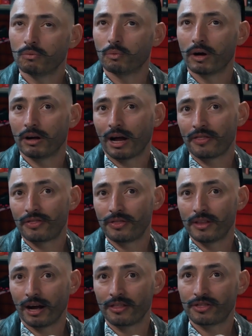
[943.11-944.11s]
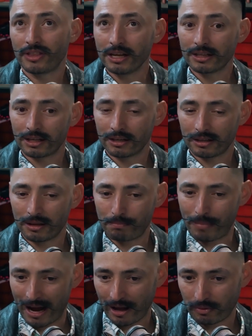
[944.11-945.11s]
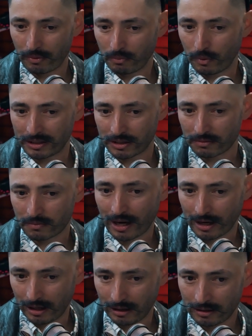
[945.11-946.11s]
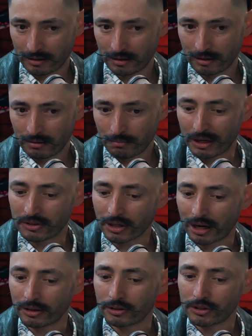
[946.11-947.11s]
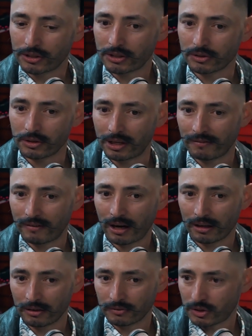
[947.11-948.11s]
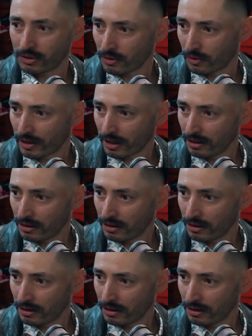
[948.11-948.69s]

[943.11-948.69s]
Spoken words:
Well, I think the pathway was the writing, because I understood the value of story,